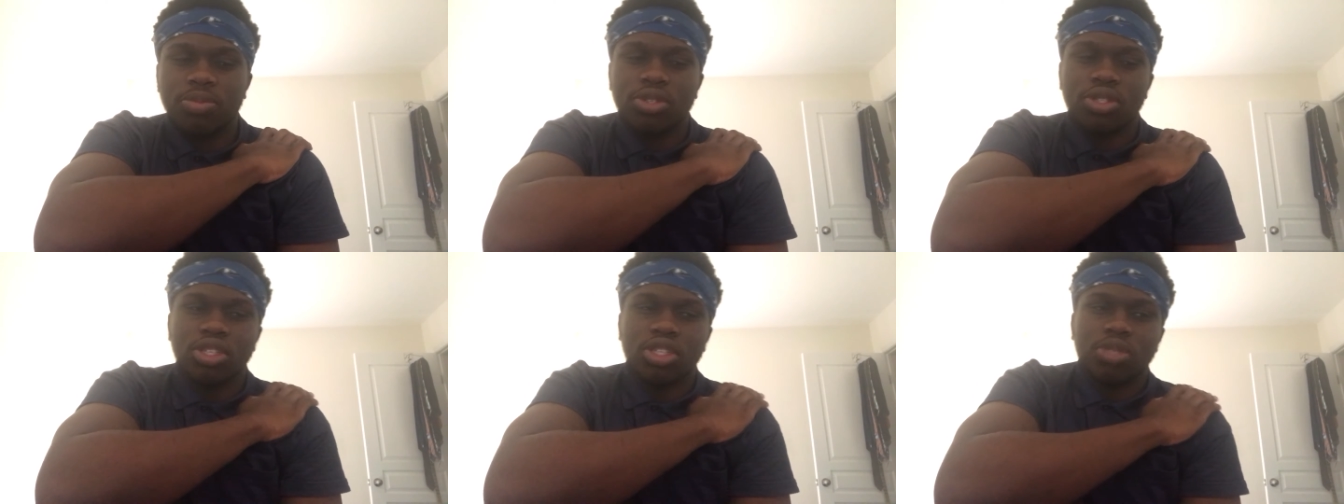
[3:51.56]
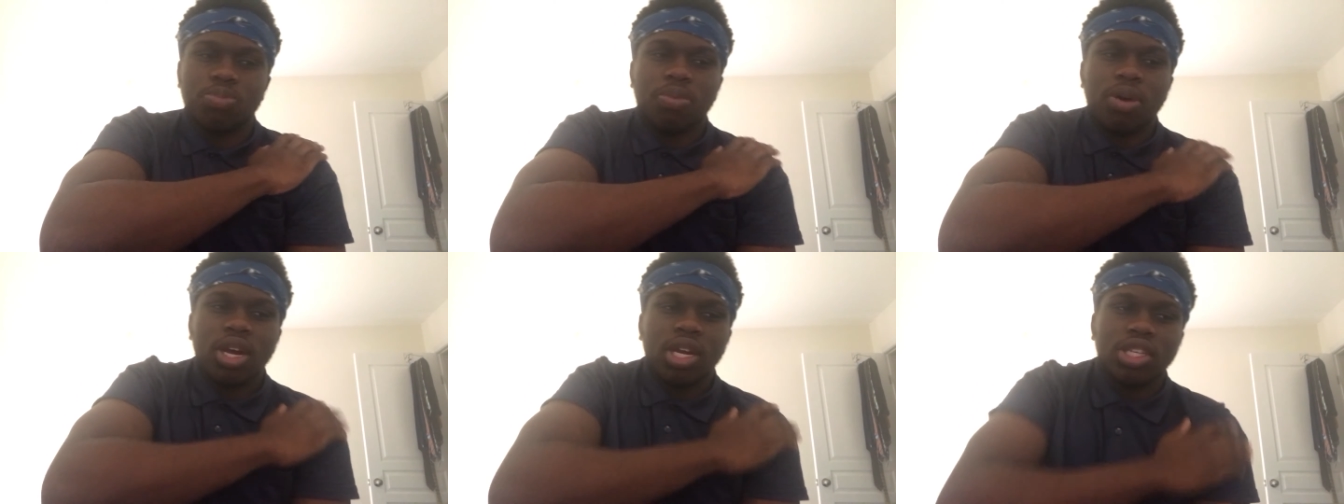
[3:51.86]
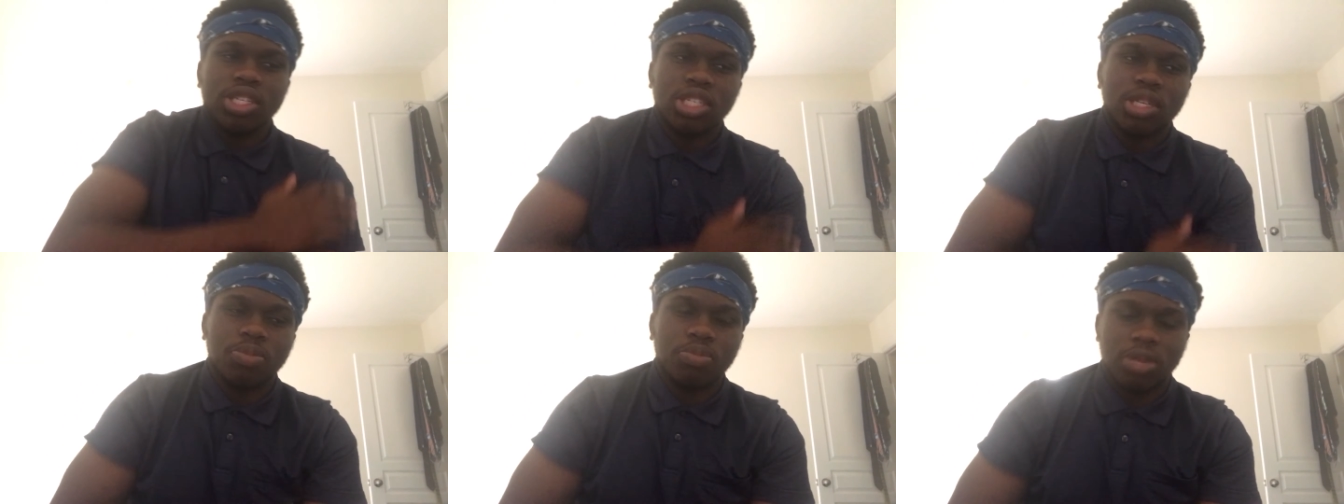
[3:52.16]
just
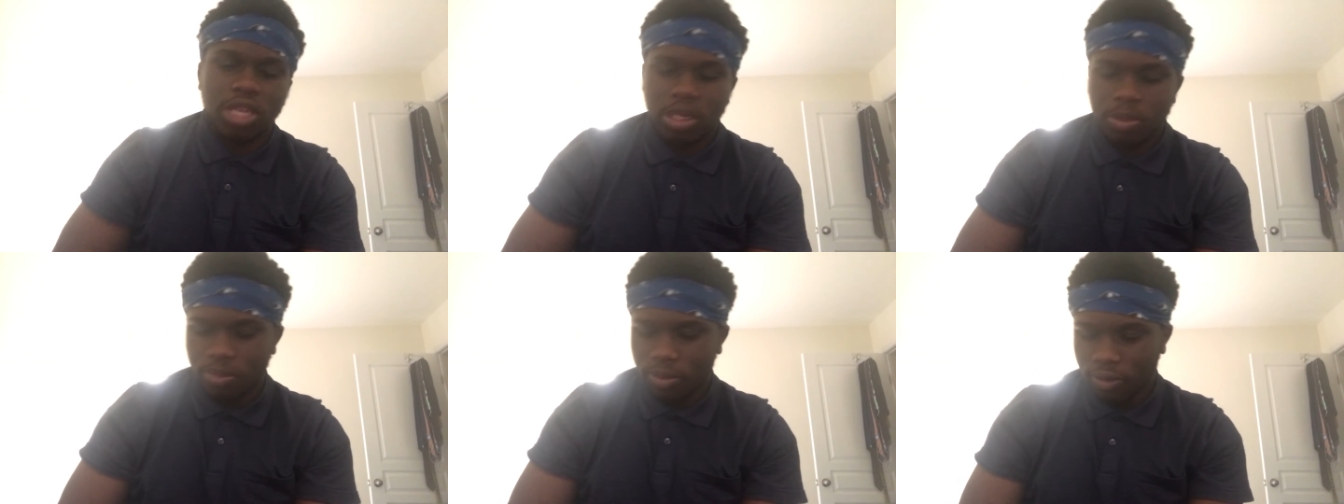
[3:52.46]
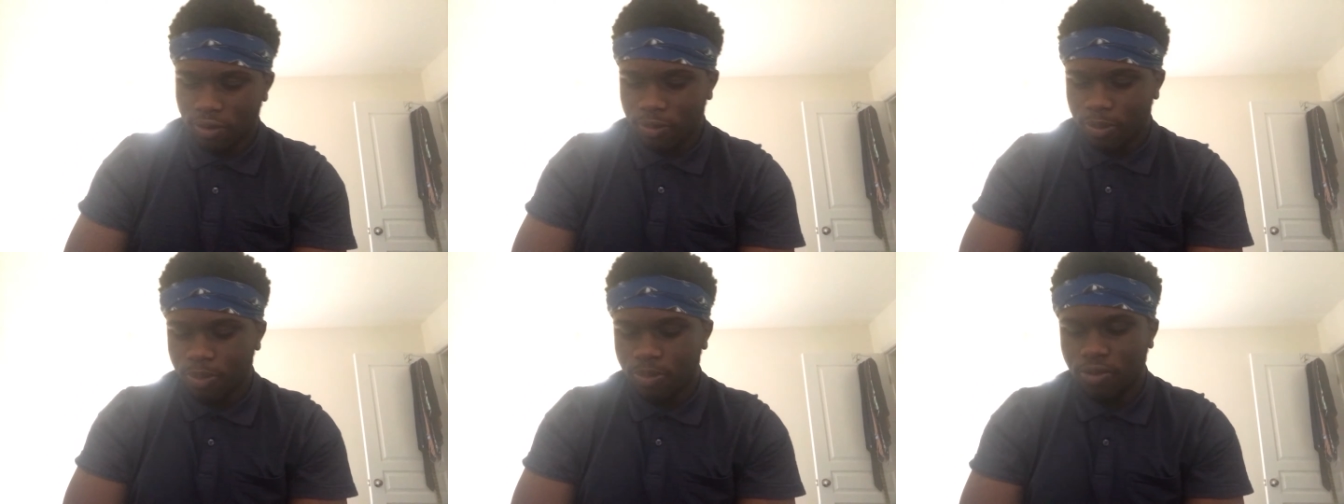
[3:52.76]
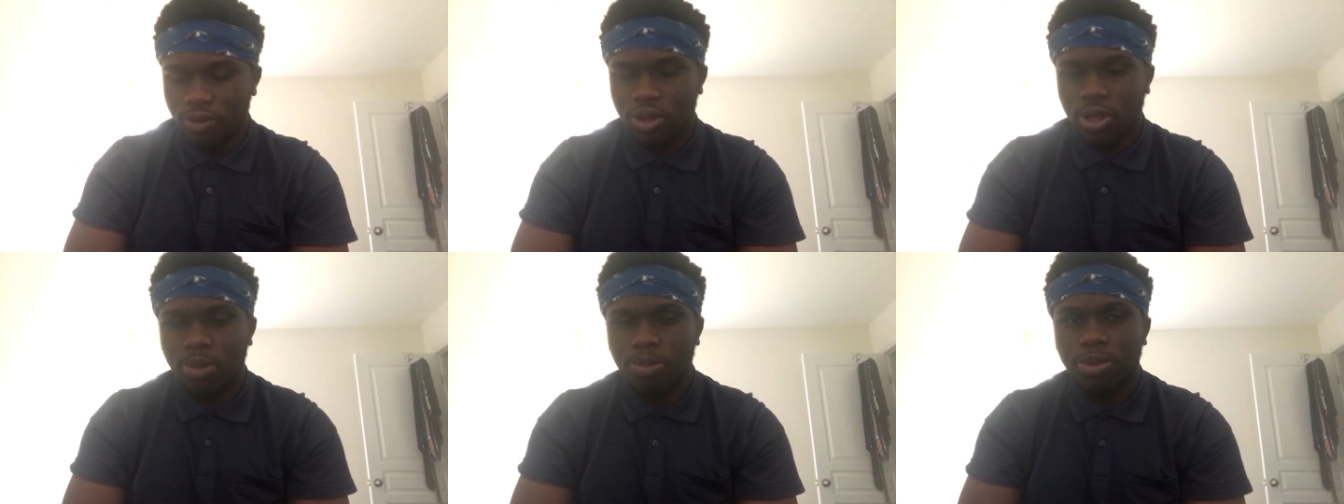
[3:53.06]
punishing people
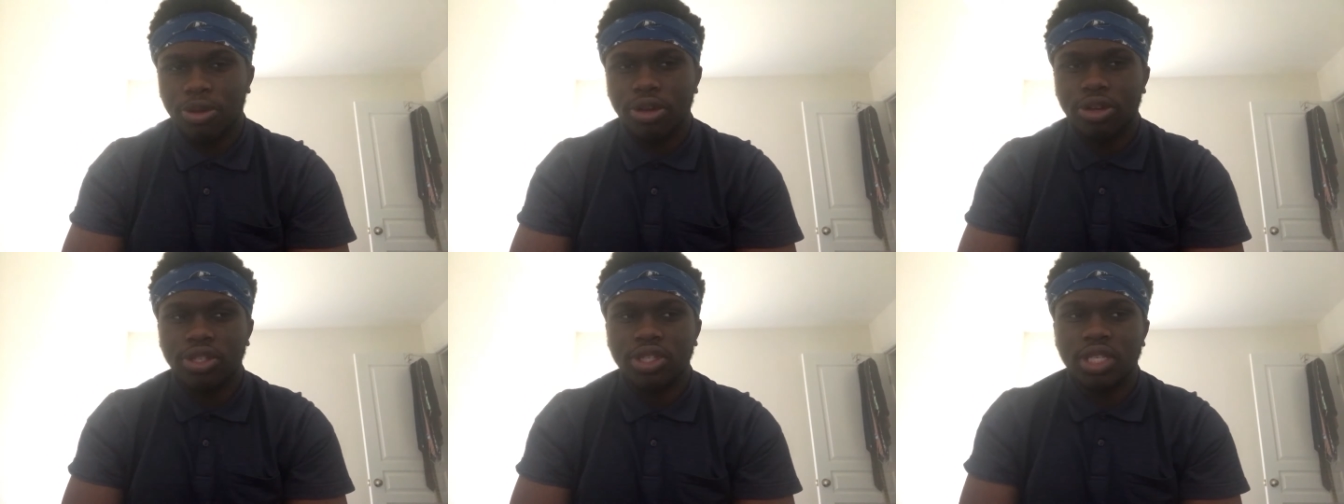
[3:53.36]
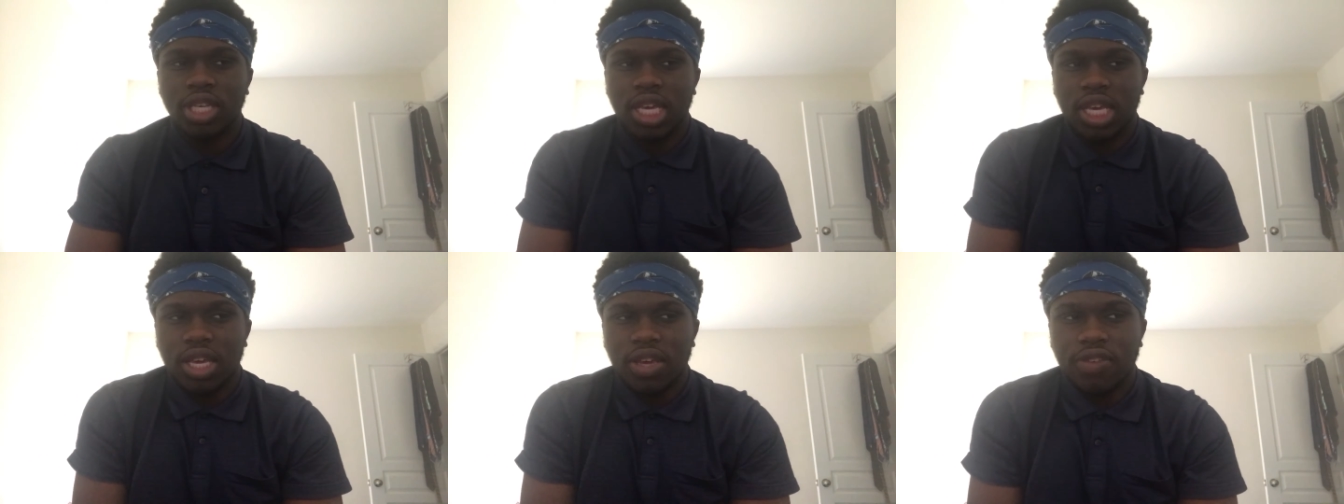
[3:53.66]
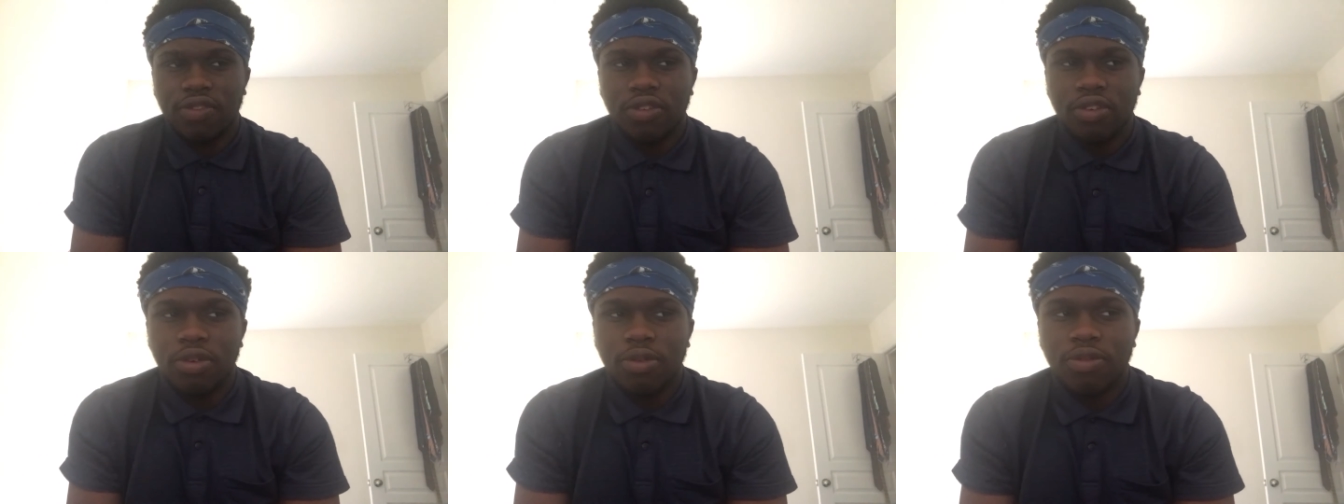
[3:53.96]
for the pure sake of